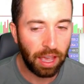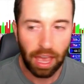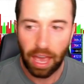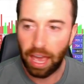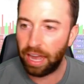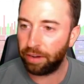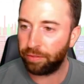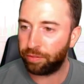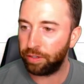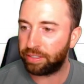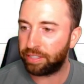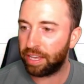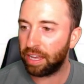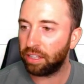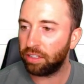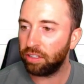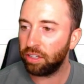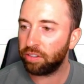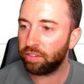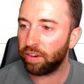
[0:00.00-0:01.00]
And if we take a
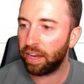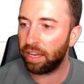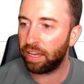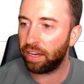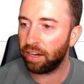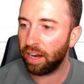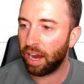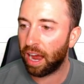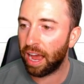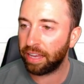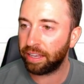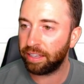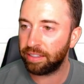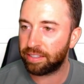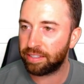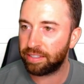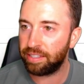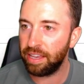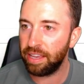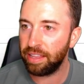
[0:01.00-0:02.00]
look right here, I can
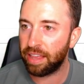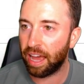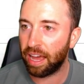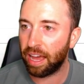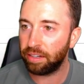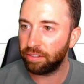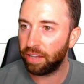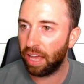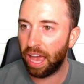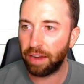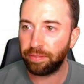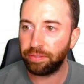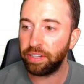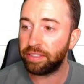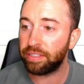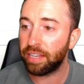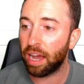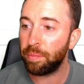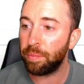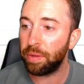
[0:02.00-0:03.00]
see that every
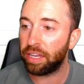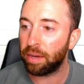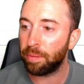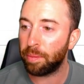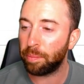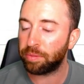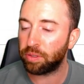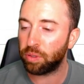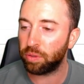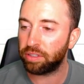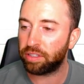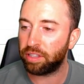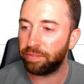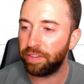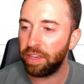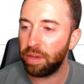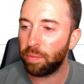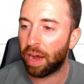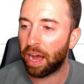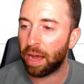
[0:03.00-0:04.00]
time we come up towards the
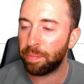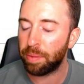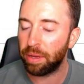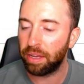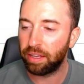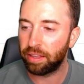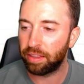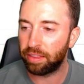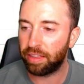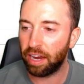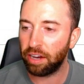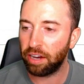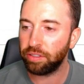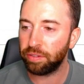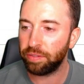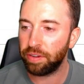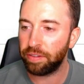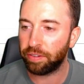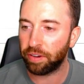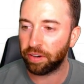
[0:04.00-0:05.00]
VWAP, there's a
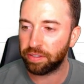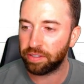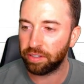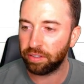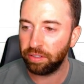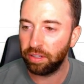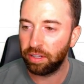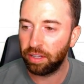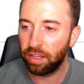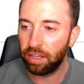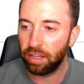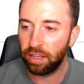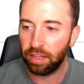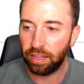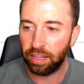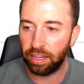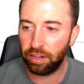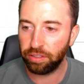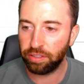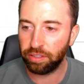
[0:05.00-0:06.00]
reversal,
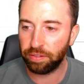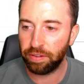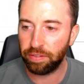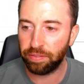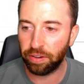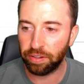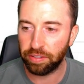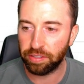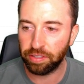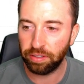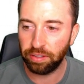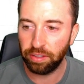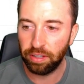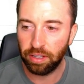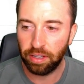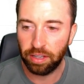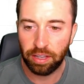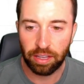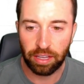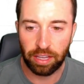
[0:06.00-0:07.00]
here's a reversal,
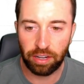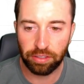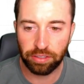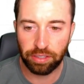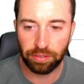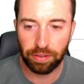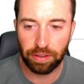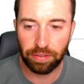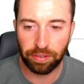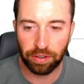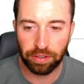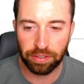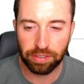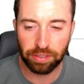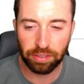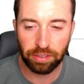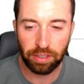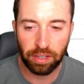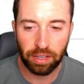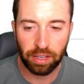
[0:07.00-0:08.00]
here's a
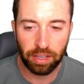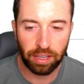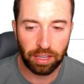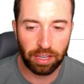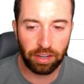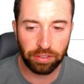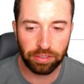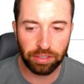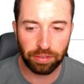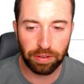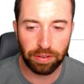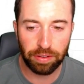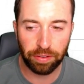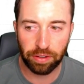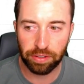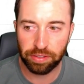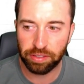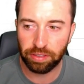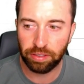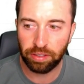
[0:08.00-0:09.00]
reversal, here's a
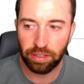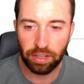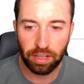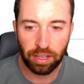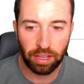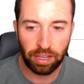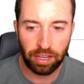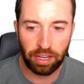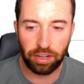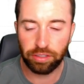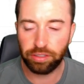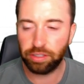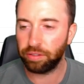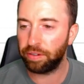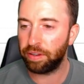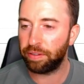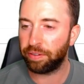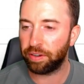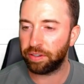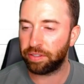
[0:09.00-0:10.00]
reversal, here's a
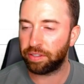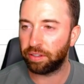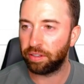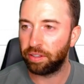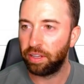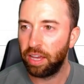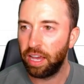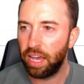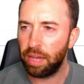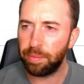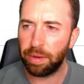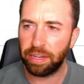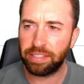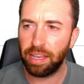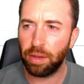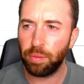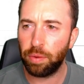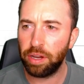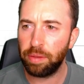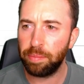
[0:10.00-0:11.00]
reversal. And you might
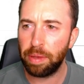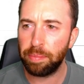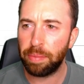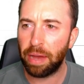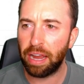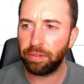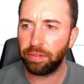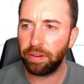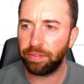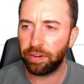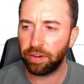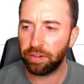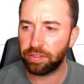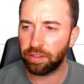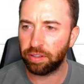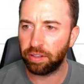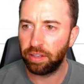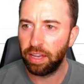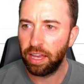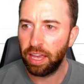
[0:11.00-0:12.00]
say, what do you mean by a
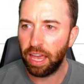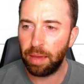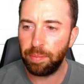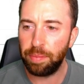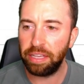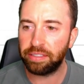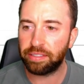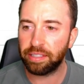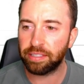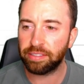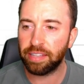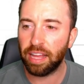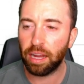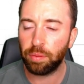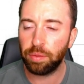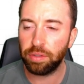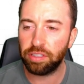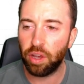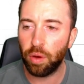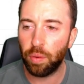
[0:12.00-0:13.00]
reversal? It means the stock
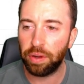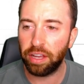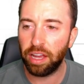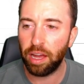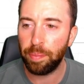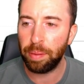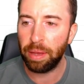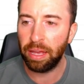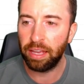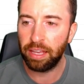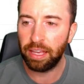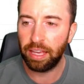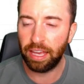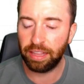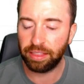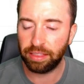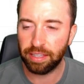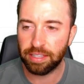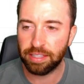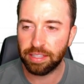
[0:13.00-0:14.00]
was going up,
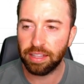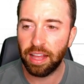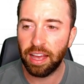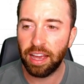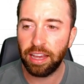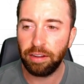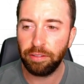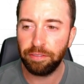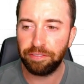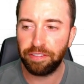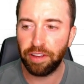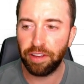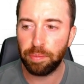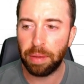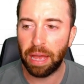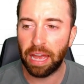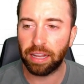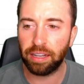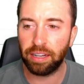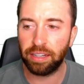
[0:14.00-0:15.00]
hit this line, fell
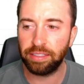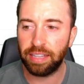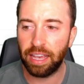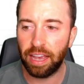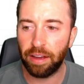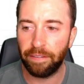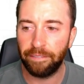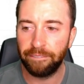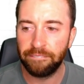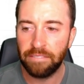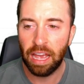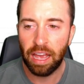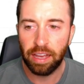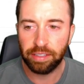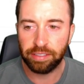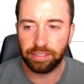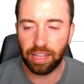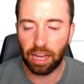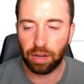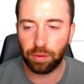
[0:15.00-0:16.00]
back on down.
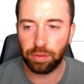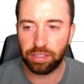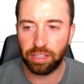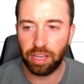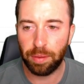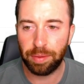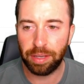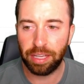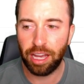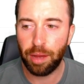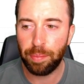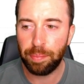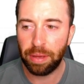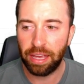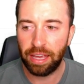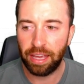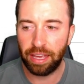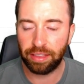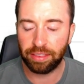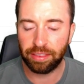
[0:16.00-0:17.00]
Stock was coming up,
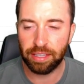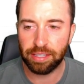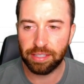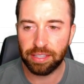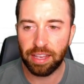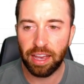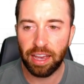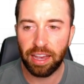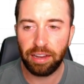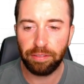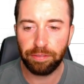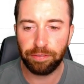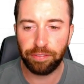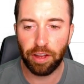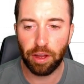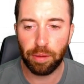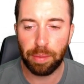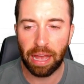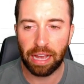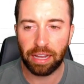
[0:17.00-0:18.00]
hit this line,
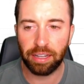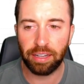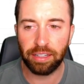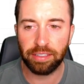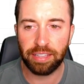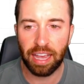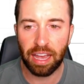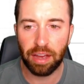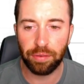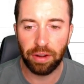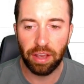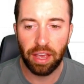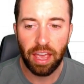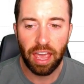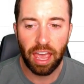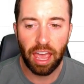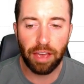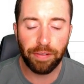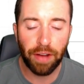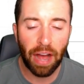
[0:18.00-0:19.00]
fell back on down.
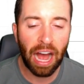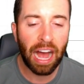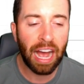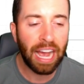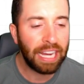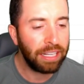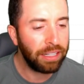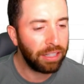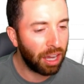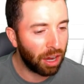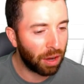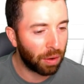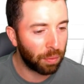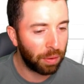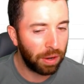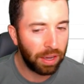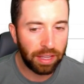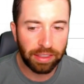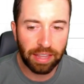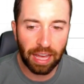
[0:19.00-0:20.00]
If I know
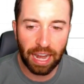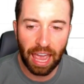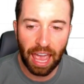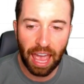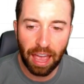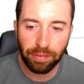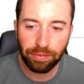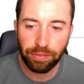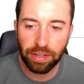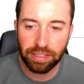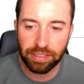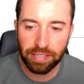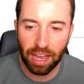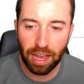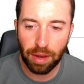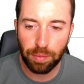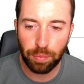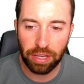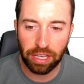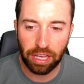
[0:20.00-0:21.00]
that every
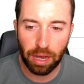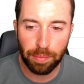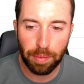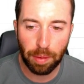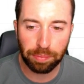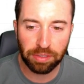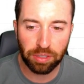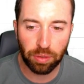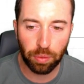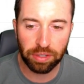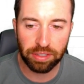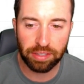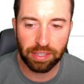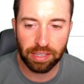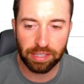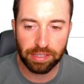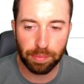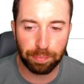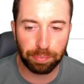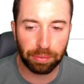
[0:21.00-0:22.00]
time we come up towards
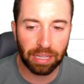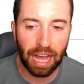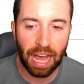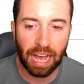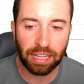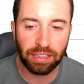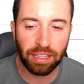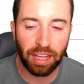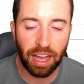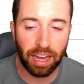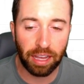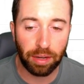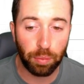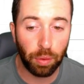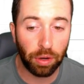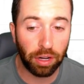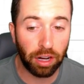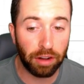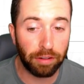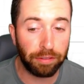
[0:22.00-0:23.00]
this black line,
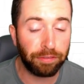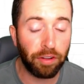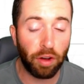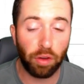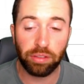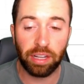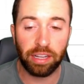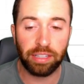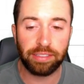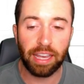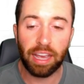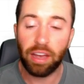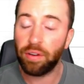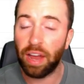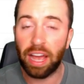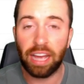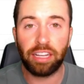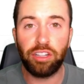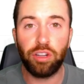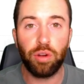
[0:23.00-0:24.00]
we're going to fall on down,
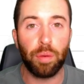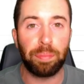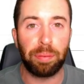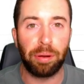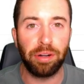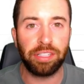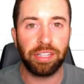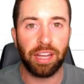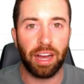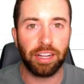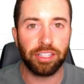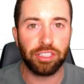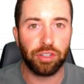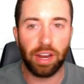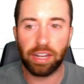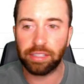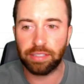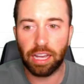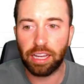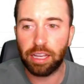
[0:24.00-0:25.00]
I could do a put
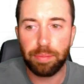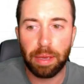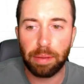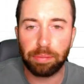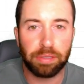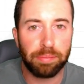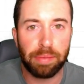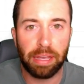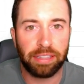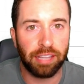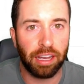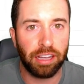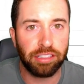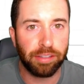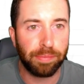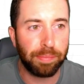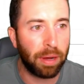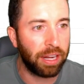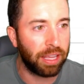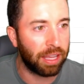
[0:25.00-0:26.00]
contract. I could be able to make tons
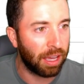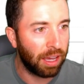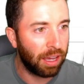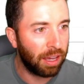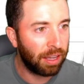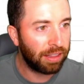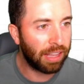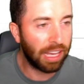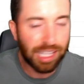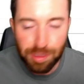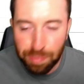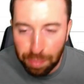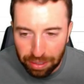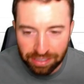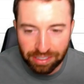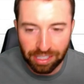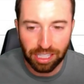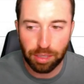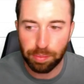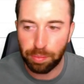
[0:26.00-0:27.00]
of money. That's
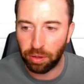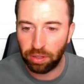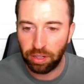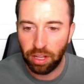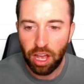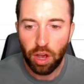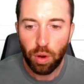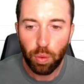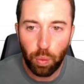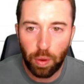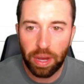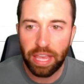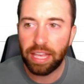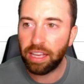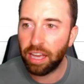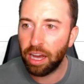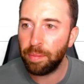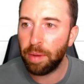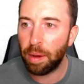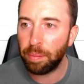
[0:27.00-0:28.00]
predictable. We
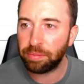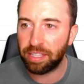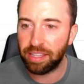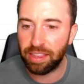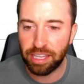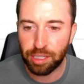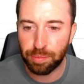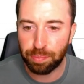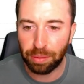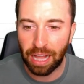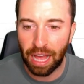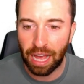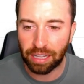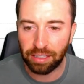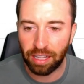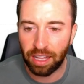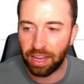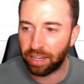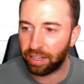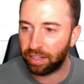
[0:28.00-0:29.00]
come up to this black
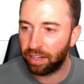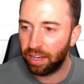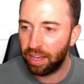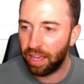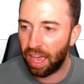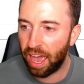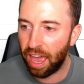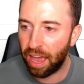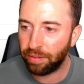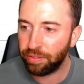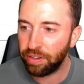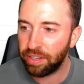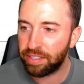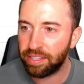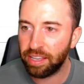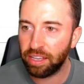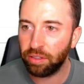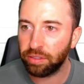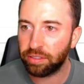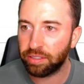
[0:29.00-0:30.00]
line every
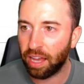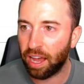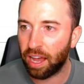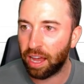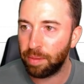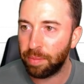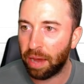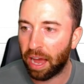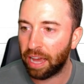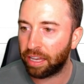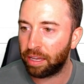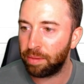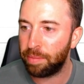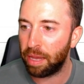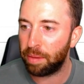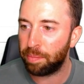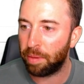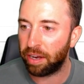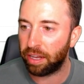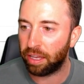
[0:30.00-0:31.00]
single time, I can
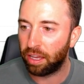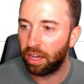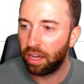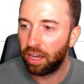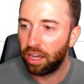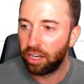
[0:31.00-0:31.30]
make money.